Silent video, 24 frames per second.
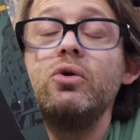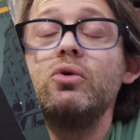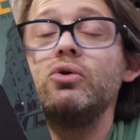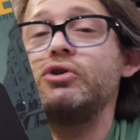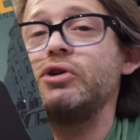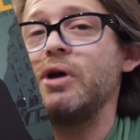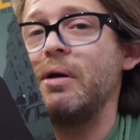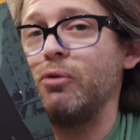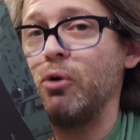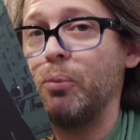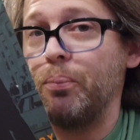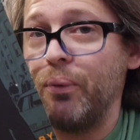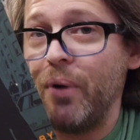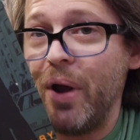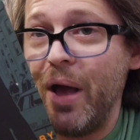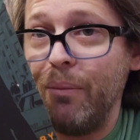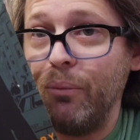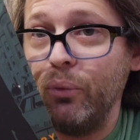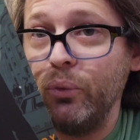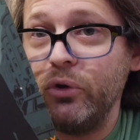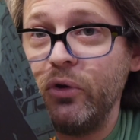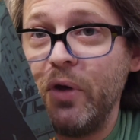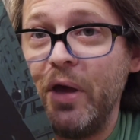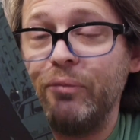No shop, no
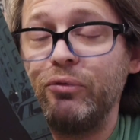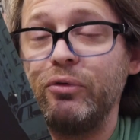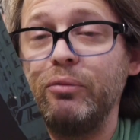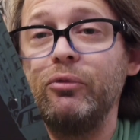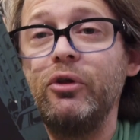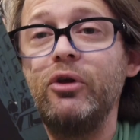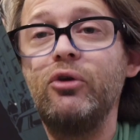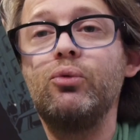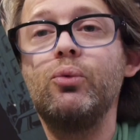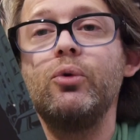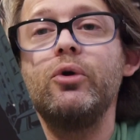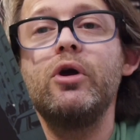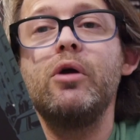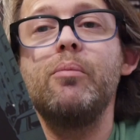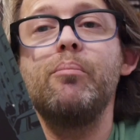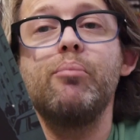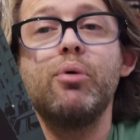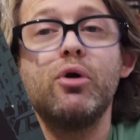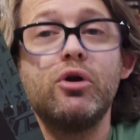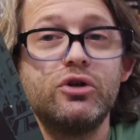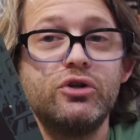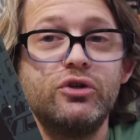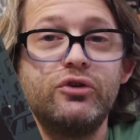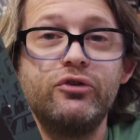problem. We do have some links where you can
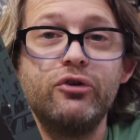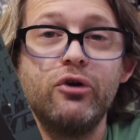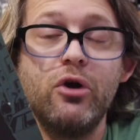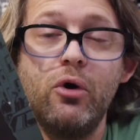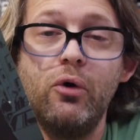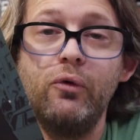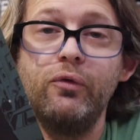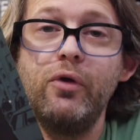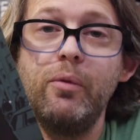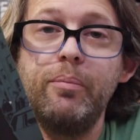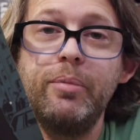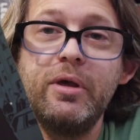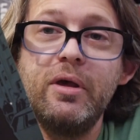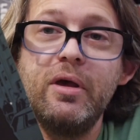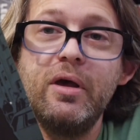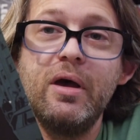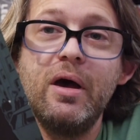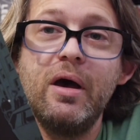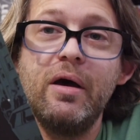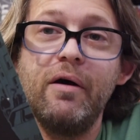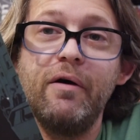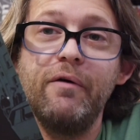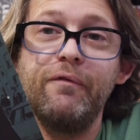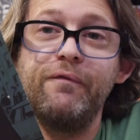purchase your own. There'll be
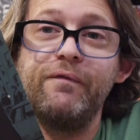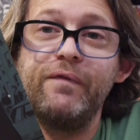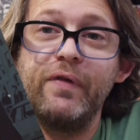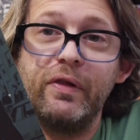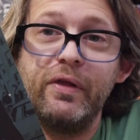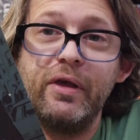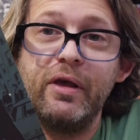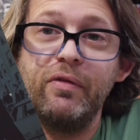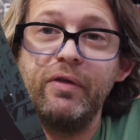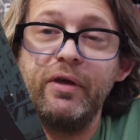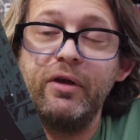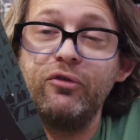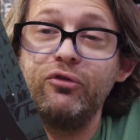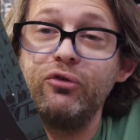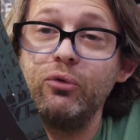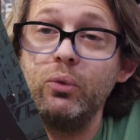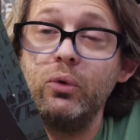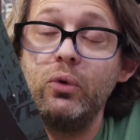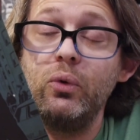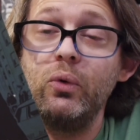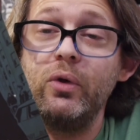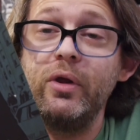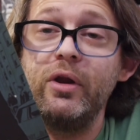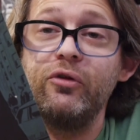affiliate links, so we
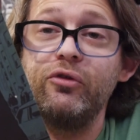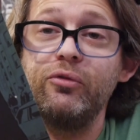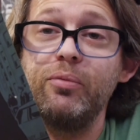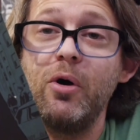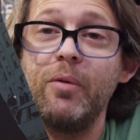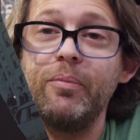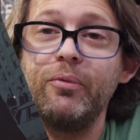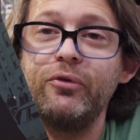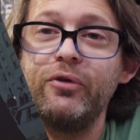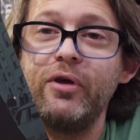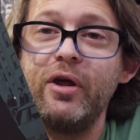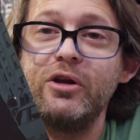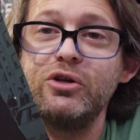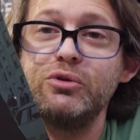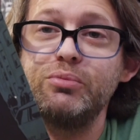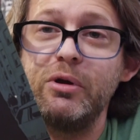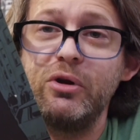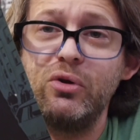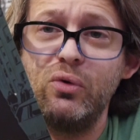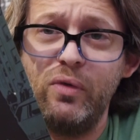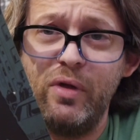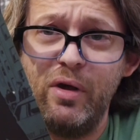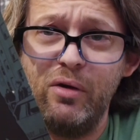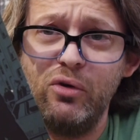do get a small percentage by
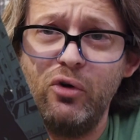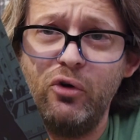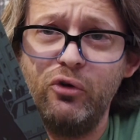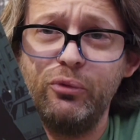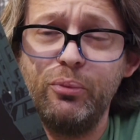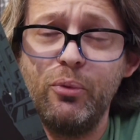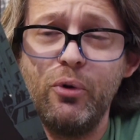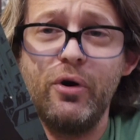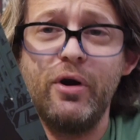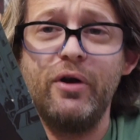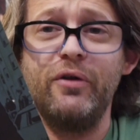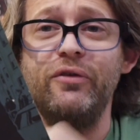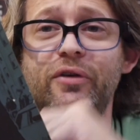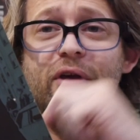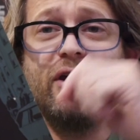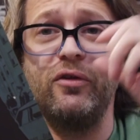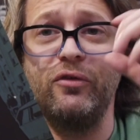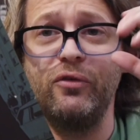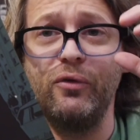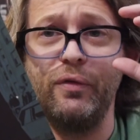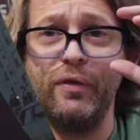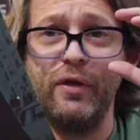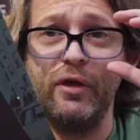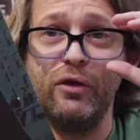doing that. You'll support our site,
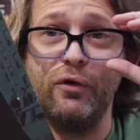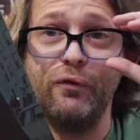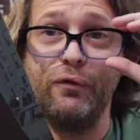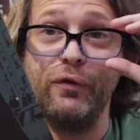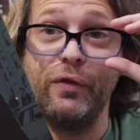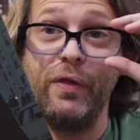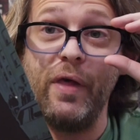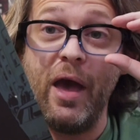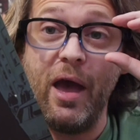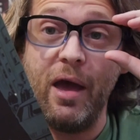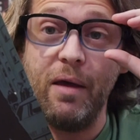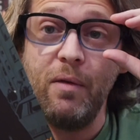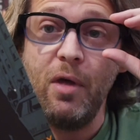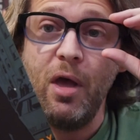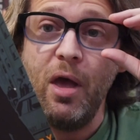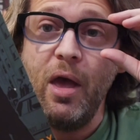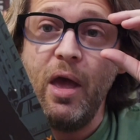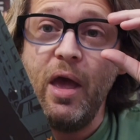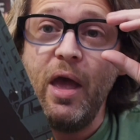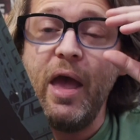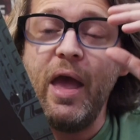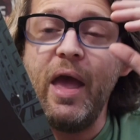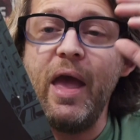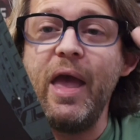so thank you for that.
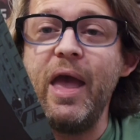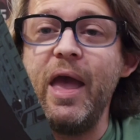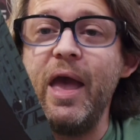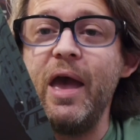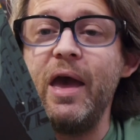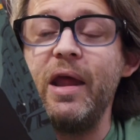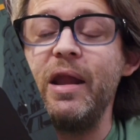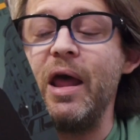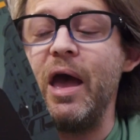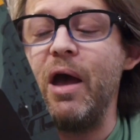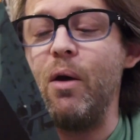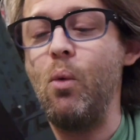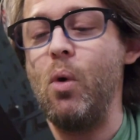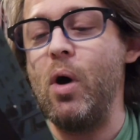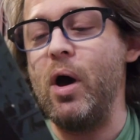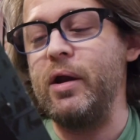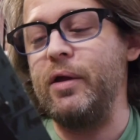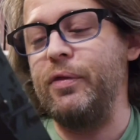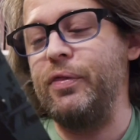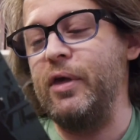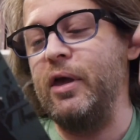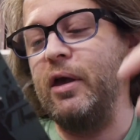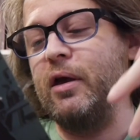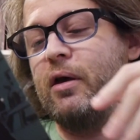And I want
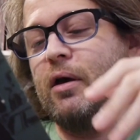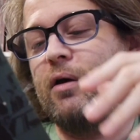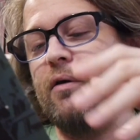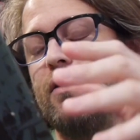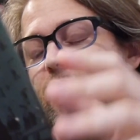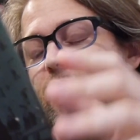to thank